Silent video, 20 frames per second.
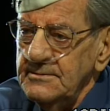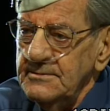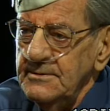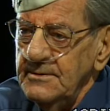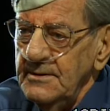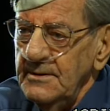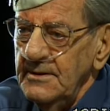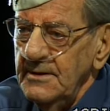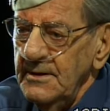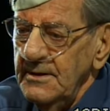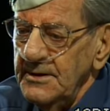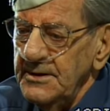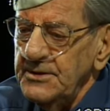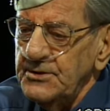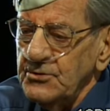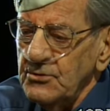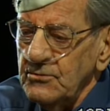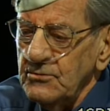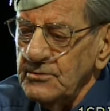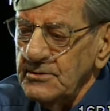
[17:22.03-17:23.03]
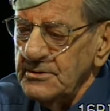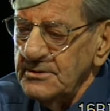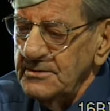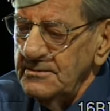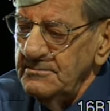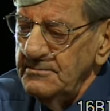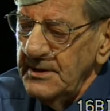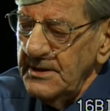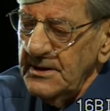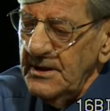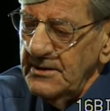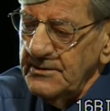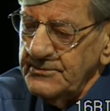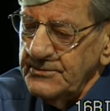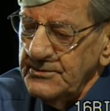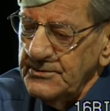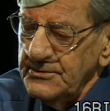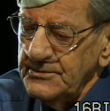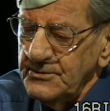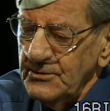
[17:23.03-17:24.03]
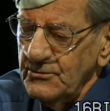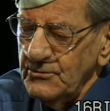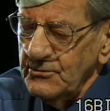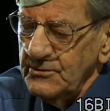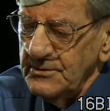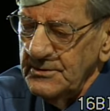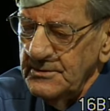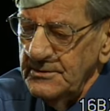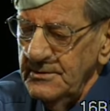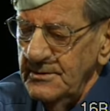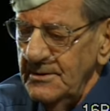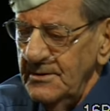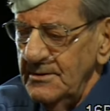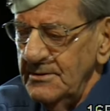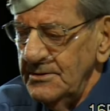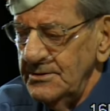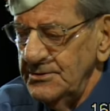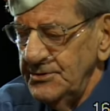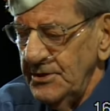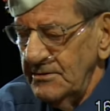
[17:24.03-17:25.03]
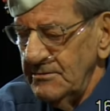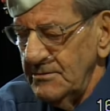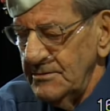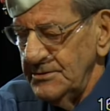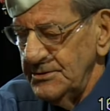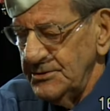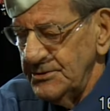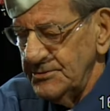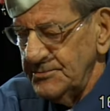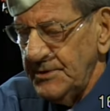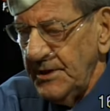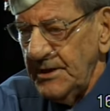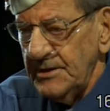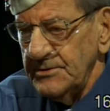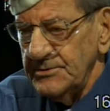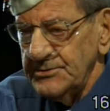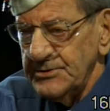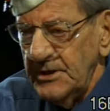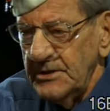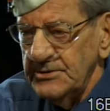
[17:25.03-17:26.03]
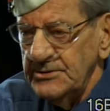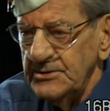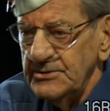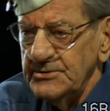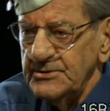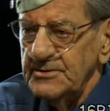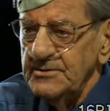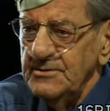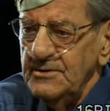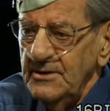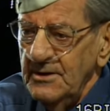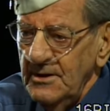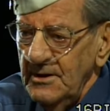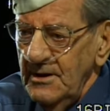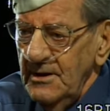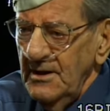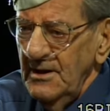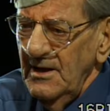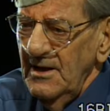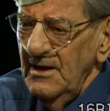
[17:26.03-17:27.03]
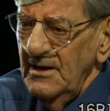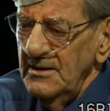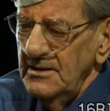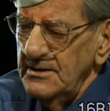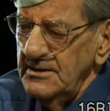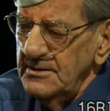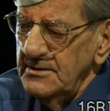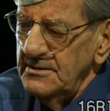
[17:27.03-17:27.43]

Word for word: He told uh, MacArthur told uh, the general, he says, take the sergeants and and uh,